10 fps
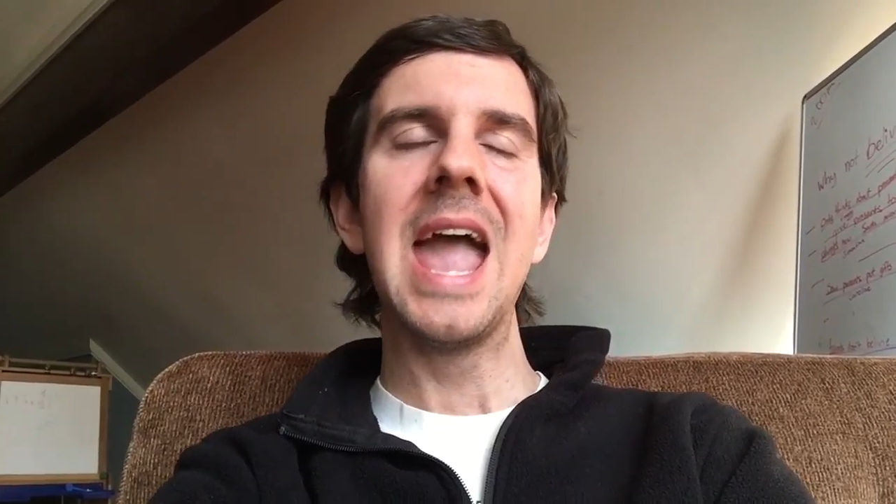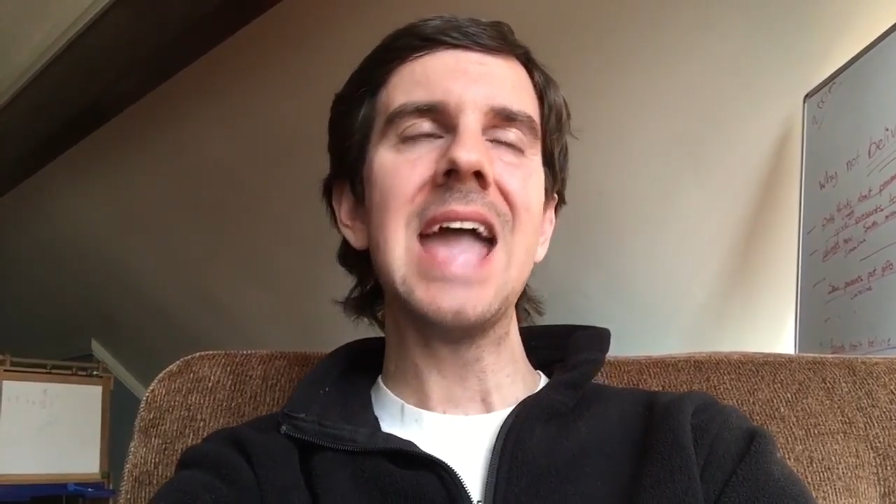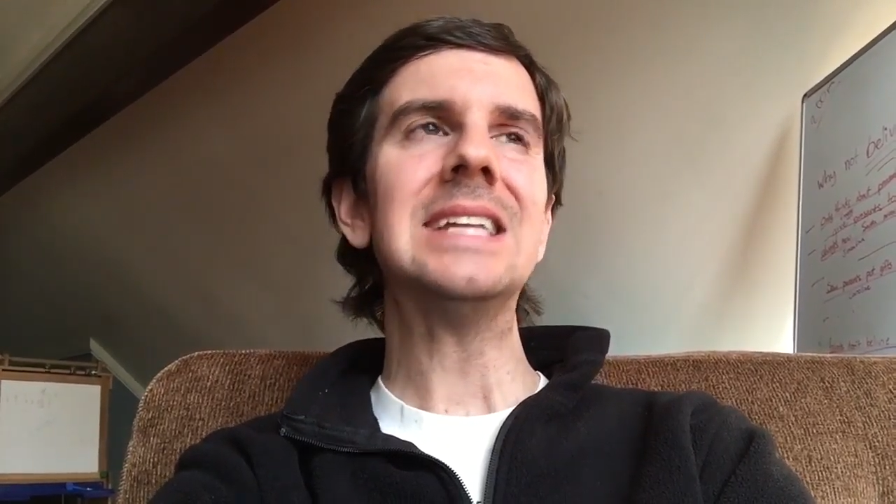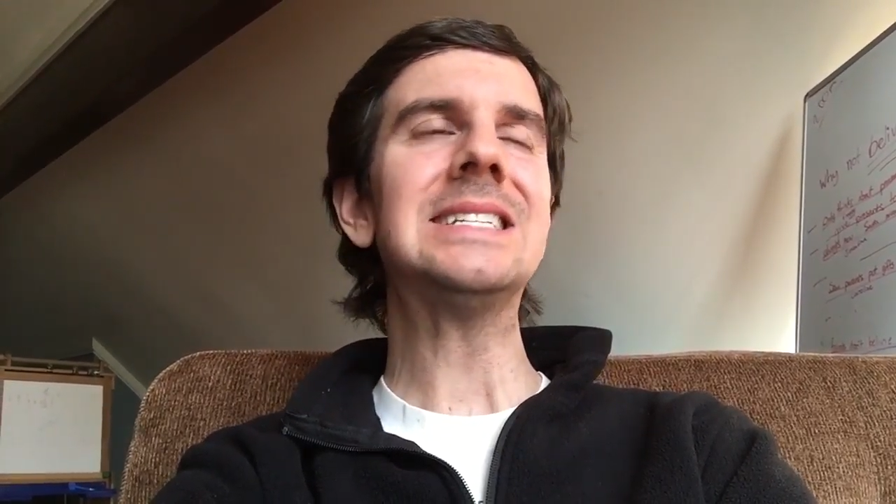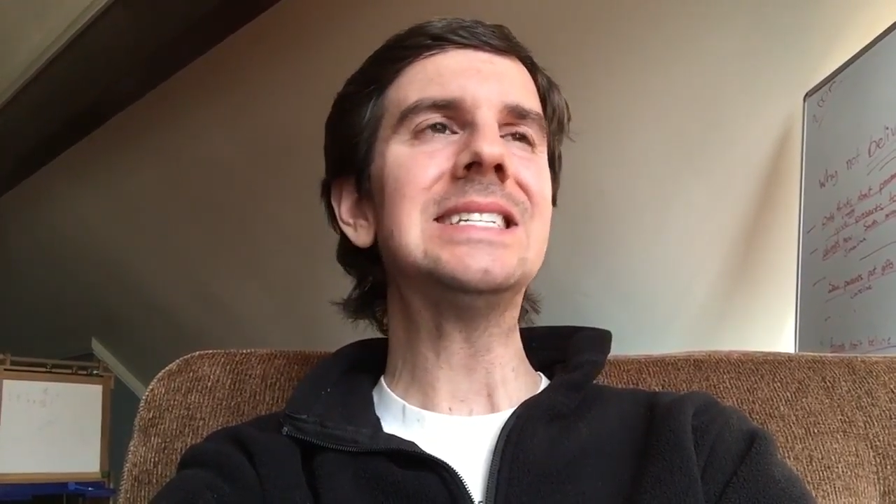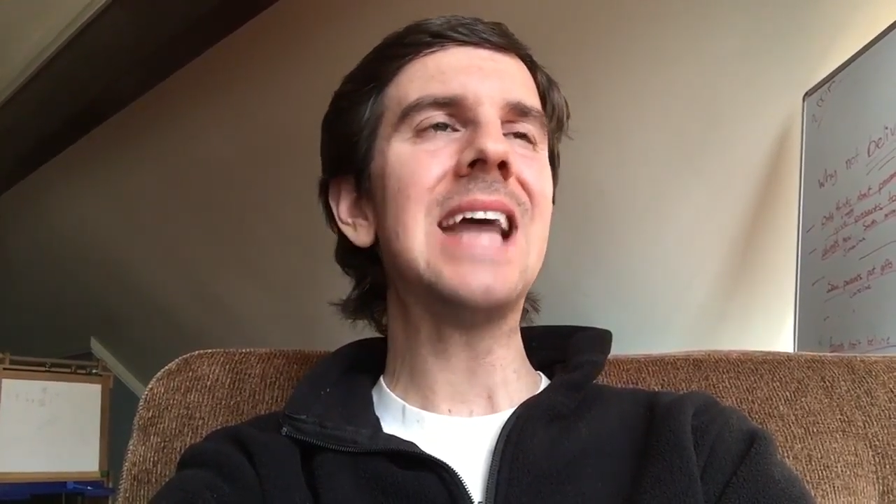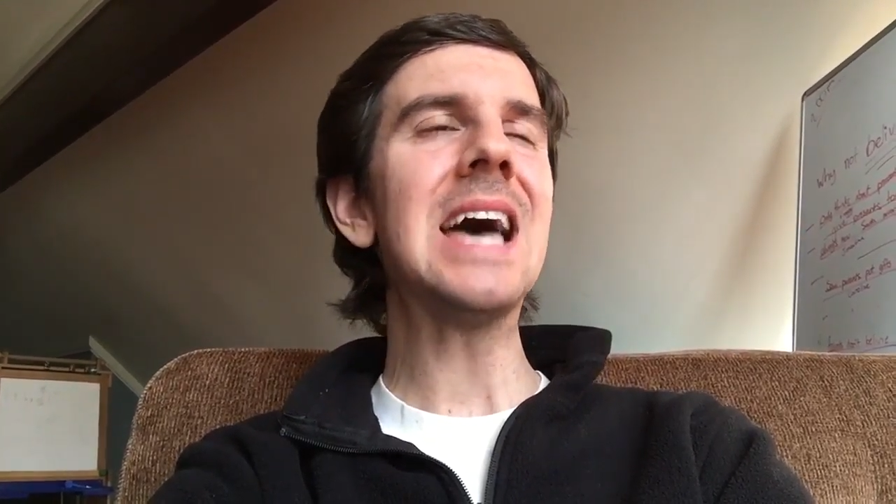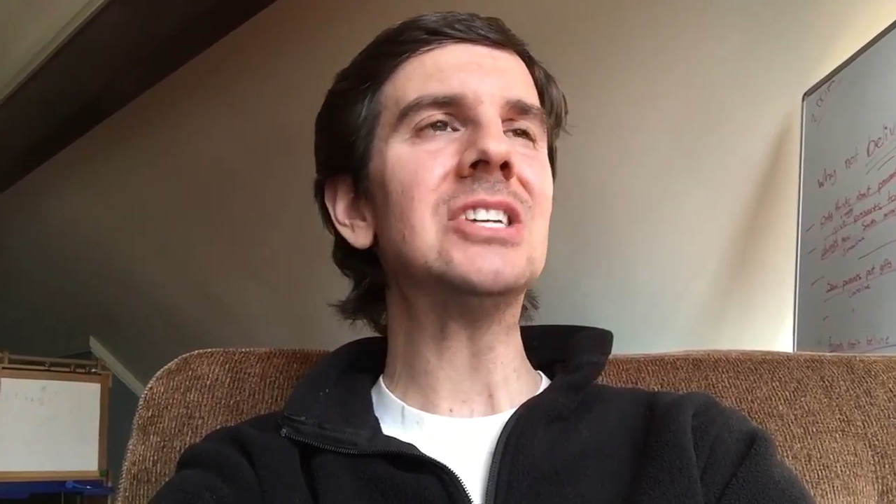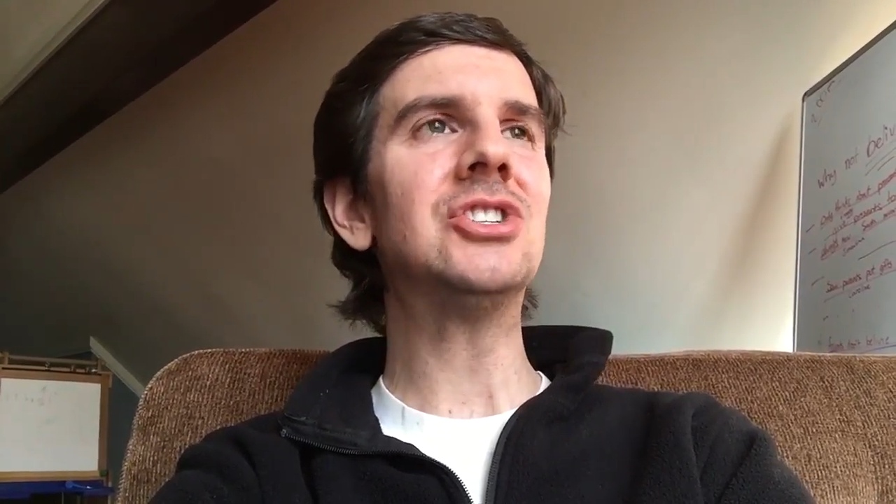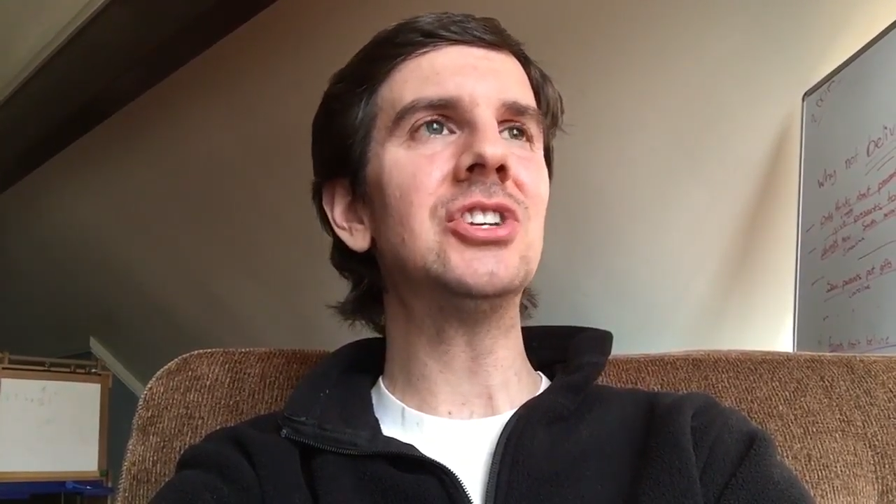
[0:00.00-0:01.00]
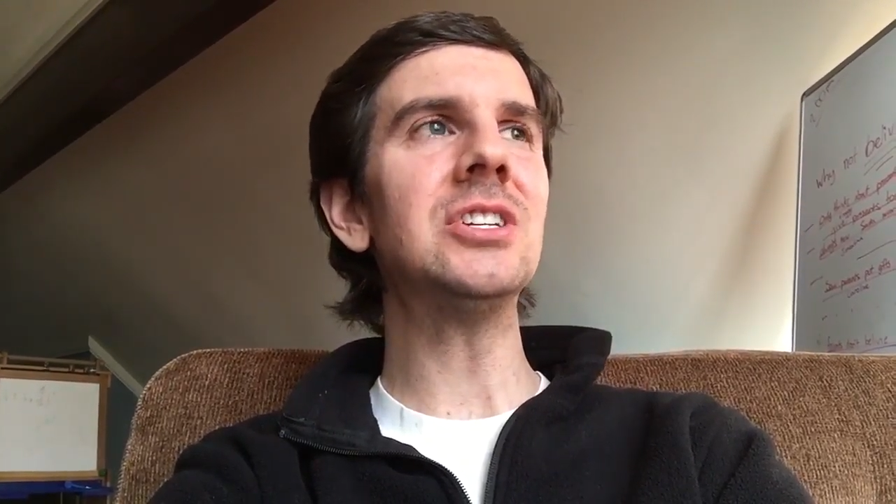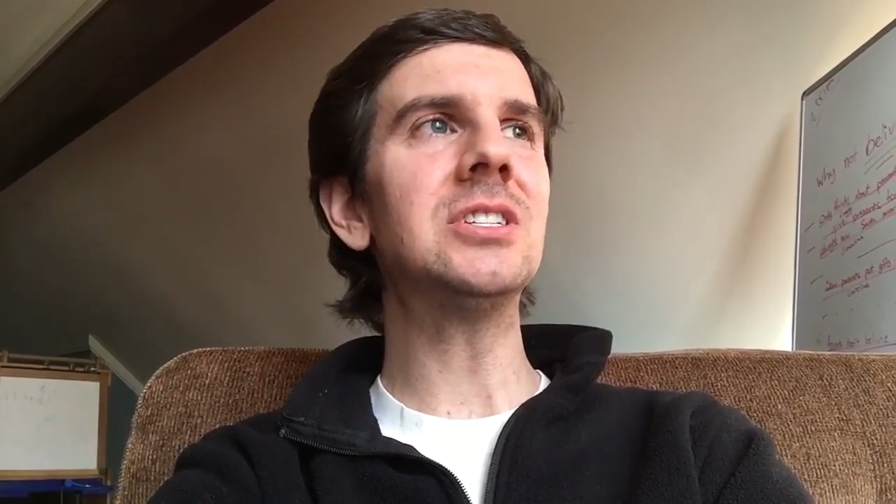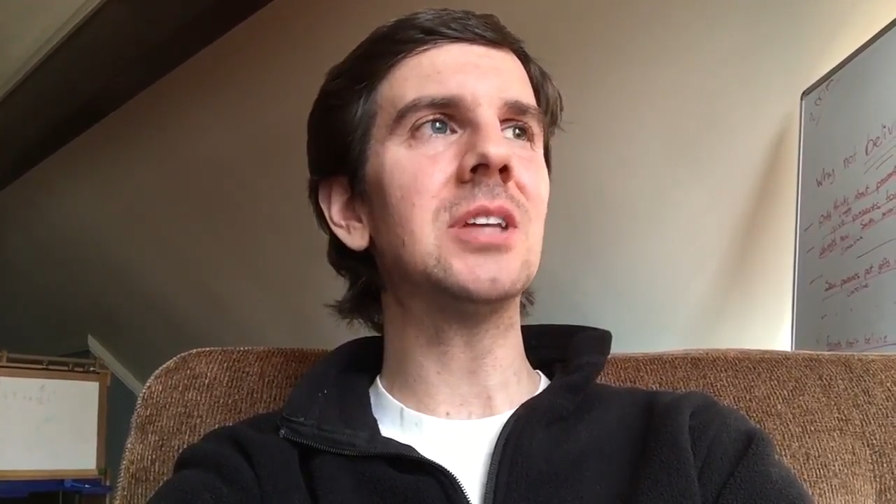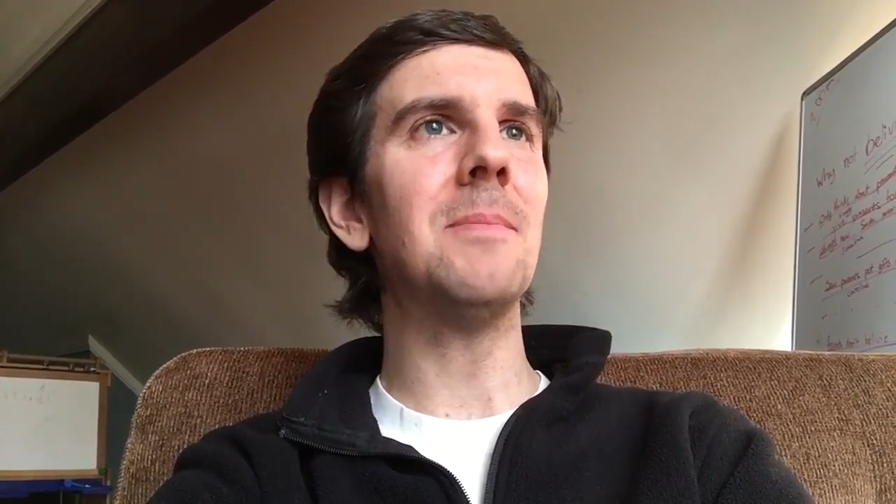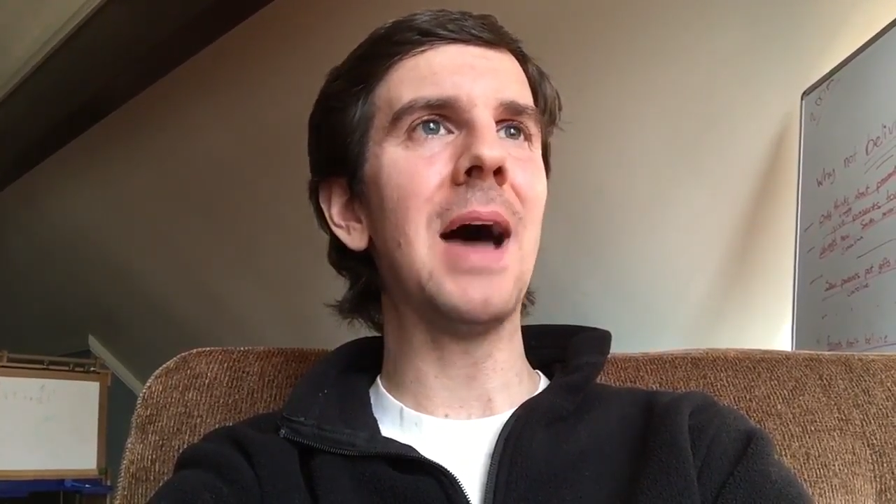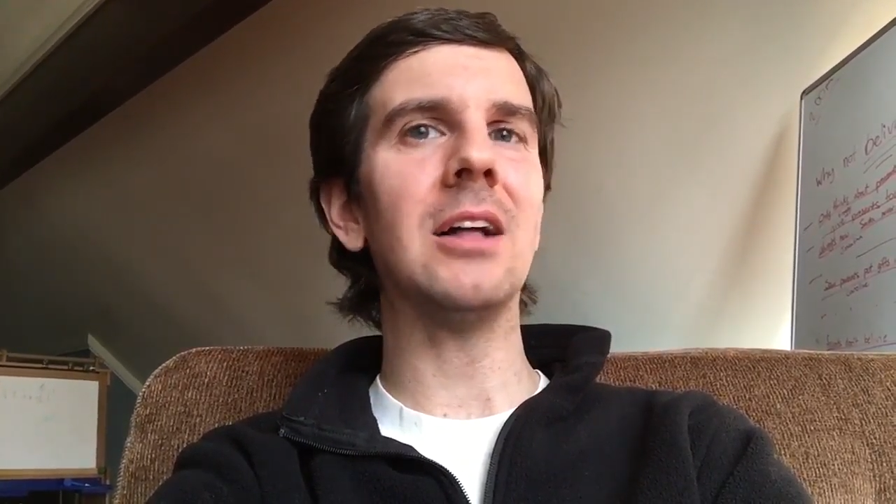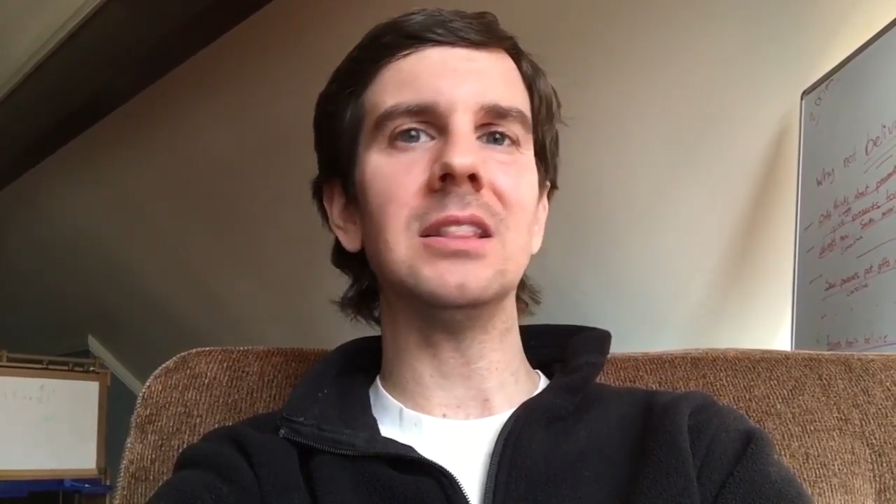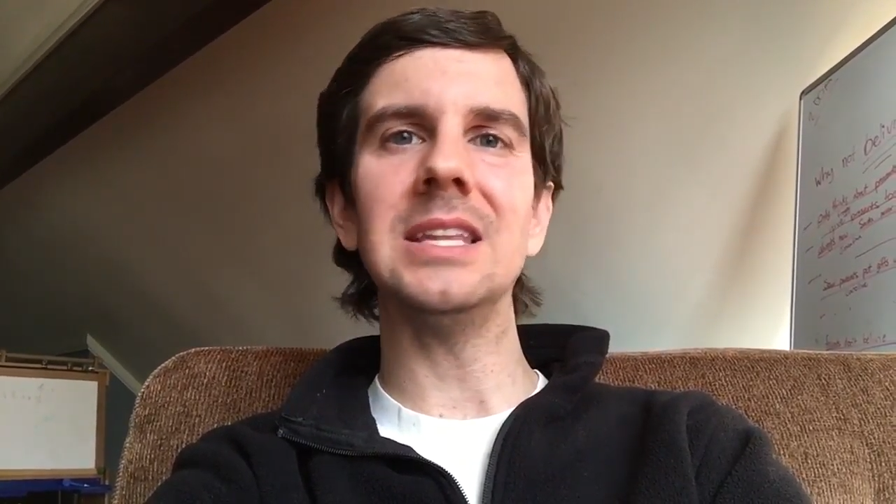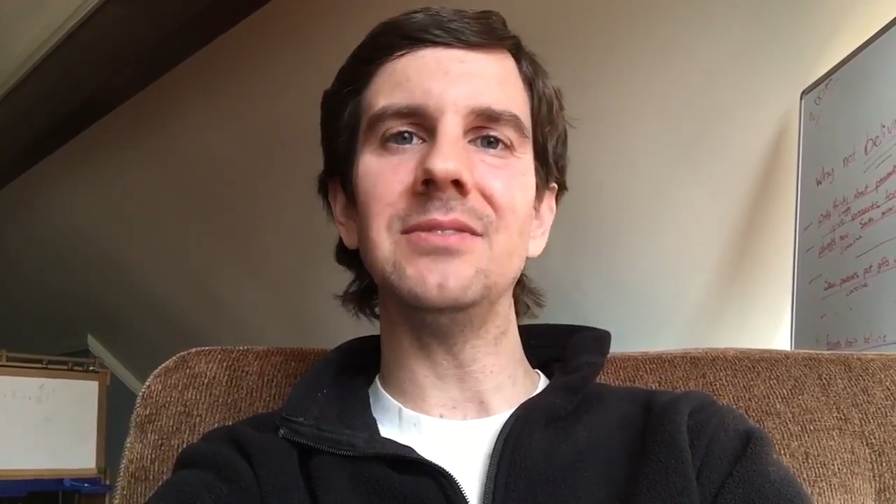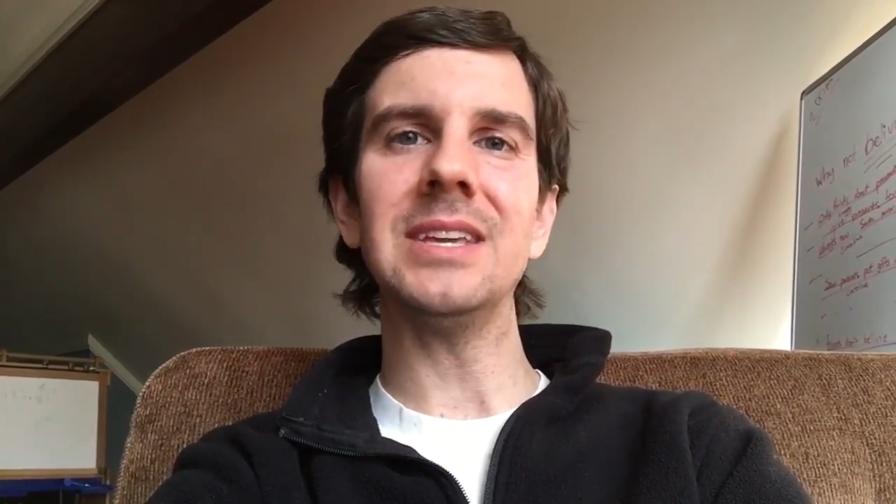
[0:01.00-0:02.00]
And it's not just
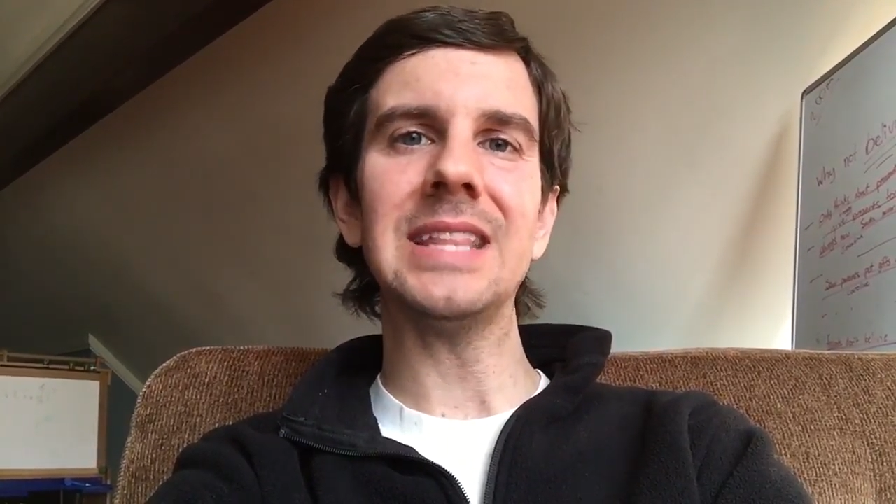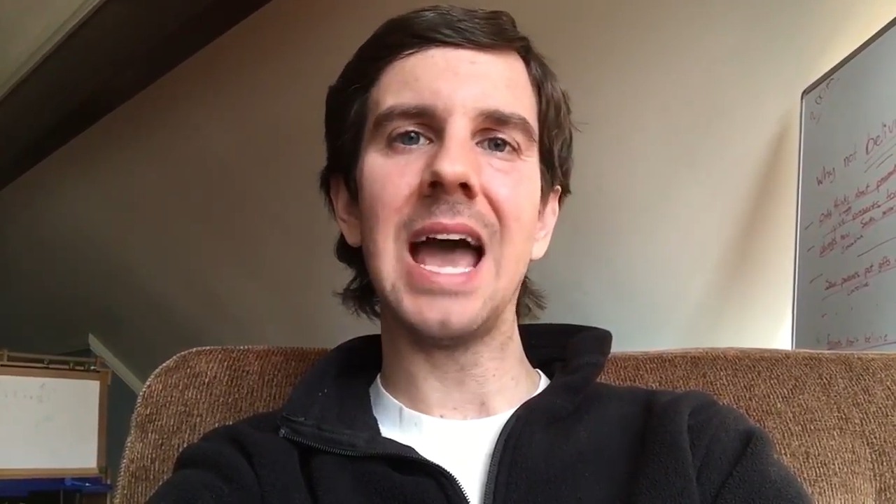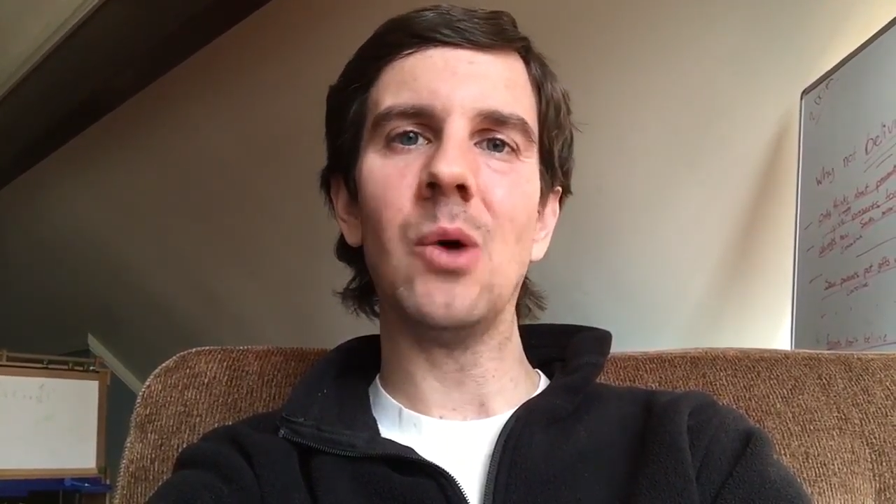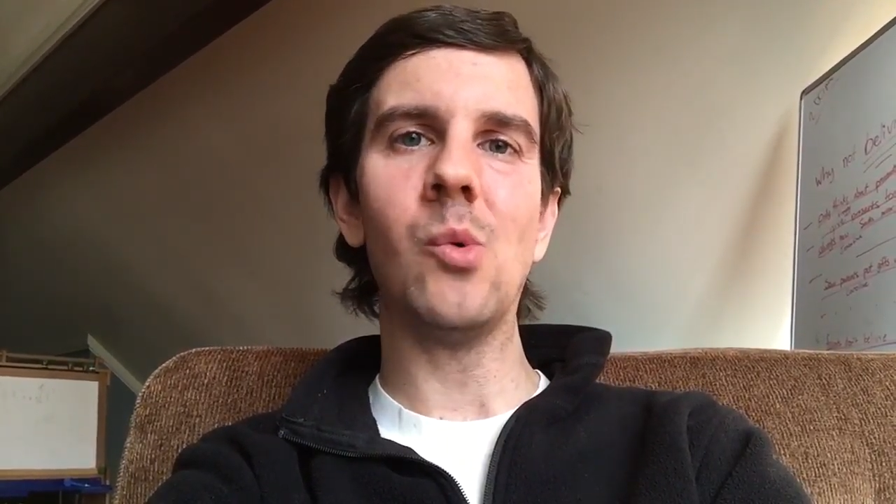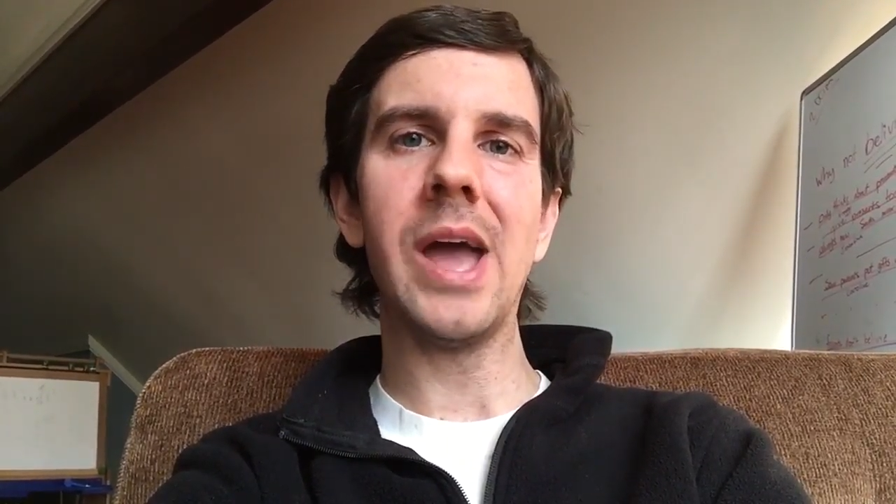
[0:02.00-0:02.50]
about living that